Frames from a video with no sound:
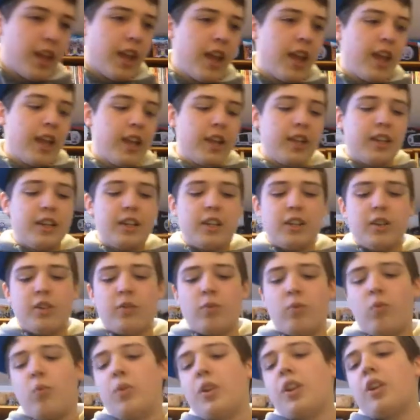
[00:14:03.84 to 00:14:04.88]
And
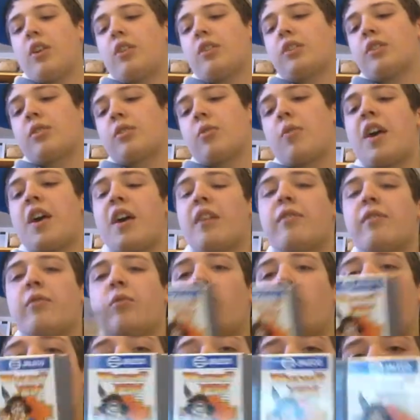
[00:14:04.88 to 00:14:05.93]
we also have
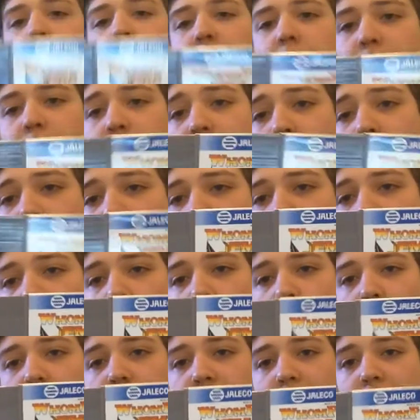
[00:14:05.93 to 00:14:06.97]
Wampum,
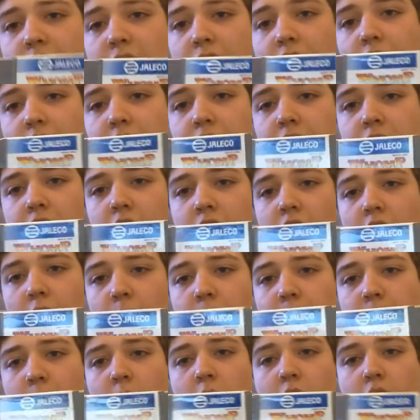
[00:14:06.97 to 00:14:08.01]
which is another
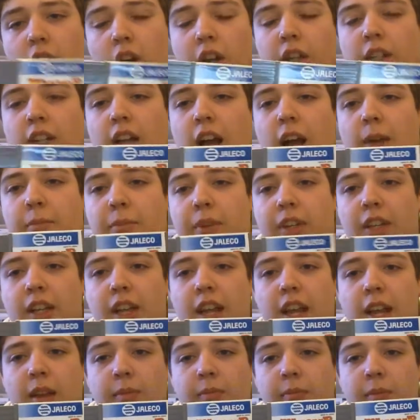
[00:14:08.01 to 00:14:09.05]
more uncommon
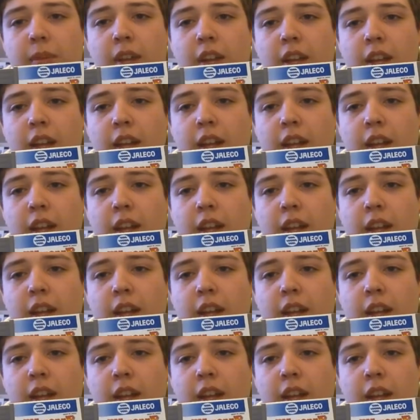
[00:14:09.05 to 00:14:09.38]
game.